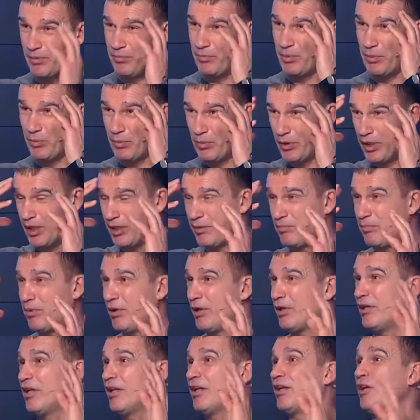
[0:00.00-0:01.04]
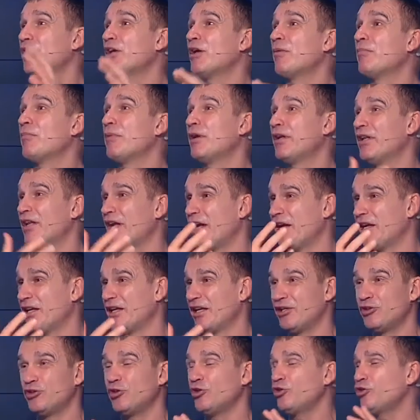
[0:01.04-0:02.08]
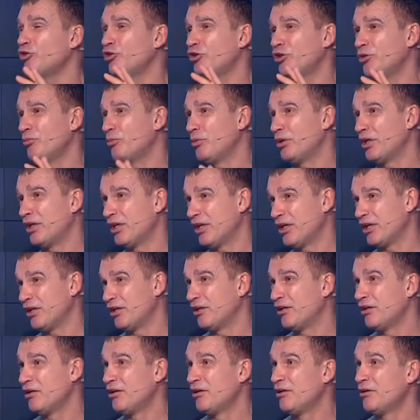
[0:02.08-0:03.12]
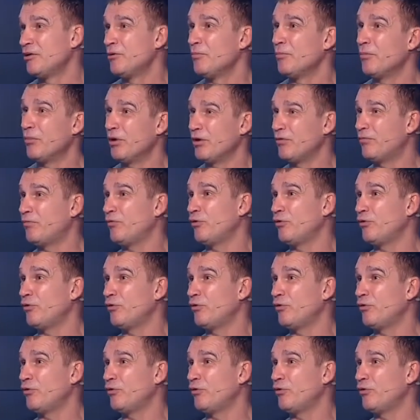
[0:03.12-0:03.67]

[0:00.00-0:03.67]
When people get pain, then you can make the high kick. Not mm-hmm. in the mm-hmm. beginning, yes.